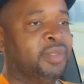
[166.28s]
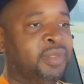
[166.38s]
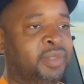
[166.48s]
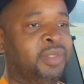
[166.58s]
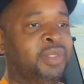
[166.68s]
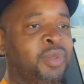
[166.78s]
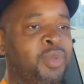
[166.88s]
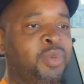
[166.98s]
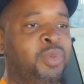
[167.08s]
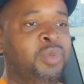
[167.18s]

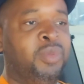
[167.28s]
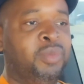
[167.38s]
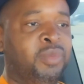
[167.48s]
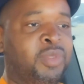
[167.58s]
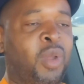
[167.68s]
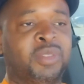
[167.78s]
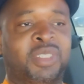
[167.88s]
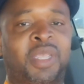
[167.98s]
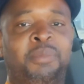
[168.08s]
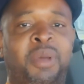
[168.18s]
you don't
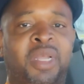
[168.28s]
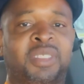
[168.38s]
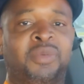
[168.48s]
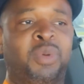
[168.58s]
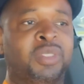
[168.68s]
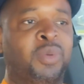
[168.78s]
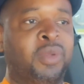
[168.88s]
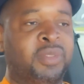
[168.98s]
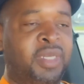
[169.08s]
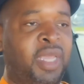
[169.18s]
see much of what's going on
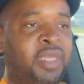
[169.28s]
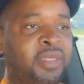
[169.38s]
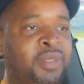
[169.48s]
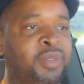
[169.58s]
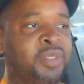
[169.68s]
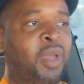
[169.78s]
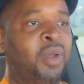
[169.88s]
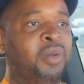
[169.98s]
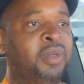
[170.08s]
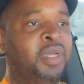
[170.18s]
today. You
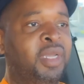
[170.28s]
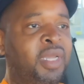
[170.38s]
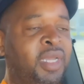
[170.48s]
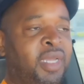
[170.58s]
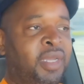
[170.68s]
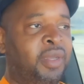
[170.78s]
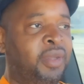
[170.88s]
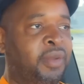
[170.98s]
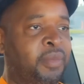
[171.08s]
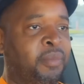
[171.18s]
saw
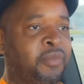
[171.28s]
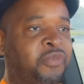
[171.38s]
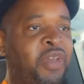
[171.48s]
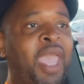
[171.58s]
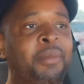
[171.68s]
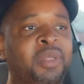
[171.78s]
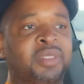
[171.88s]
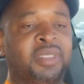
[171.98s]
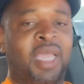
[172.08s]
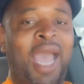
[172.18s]
families,
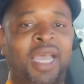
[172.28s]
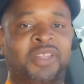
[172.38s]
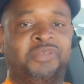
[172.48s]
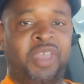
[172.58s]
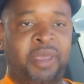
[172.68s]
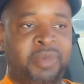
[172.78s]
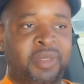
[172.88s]
God's family.